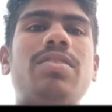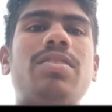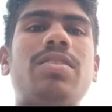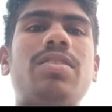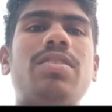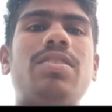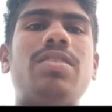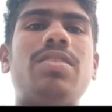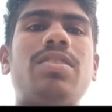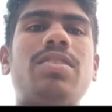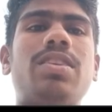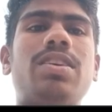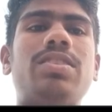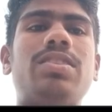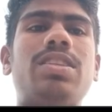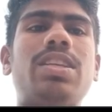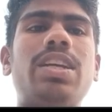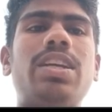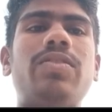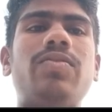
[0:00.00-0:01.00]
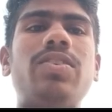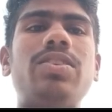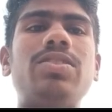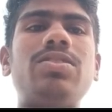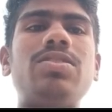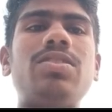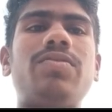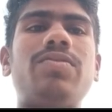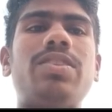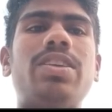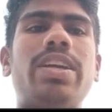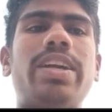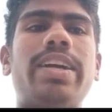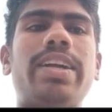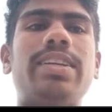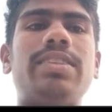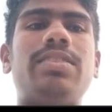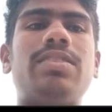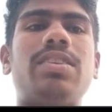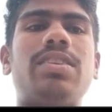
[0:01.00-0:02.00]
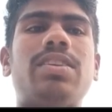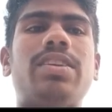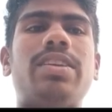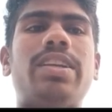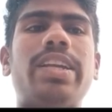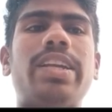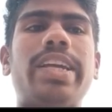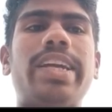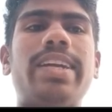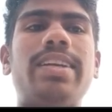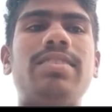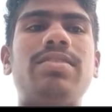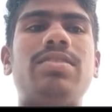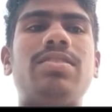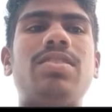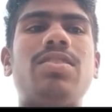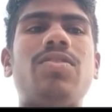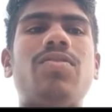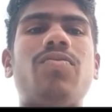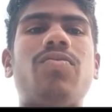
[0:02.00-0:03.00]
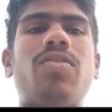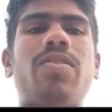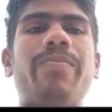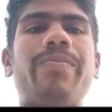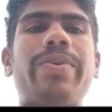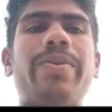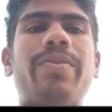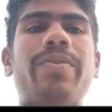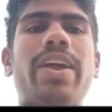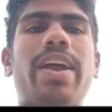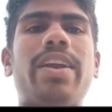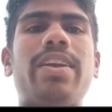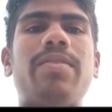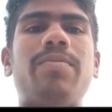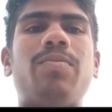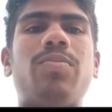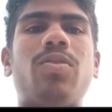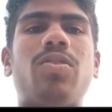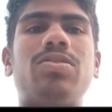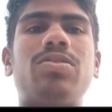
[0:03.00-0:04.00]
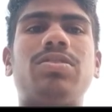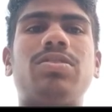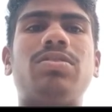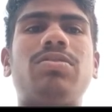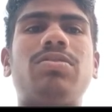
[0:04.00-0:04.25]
the sequence of the heads and tails from a random process.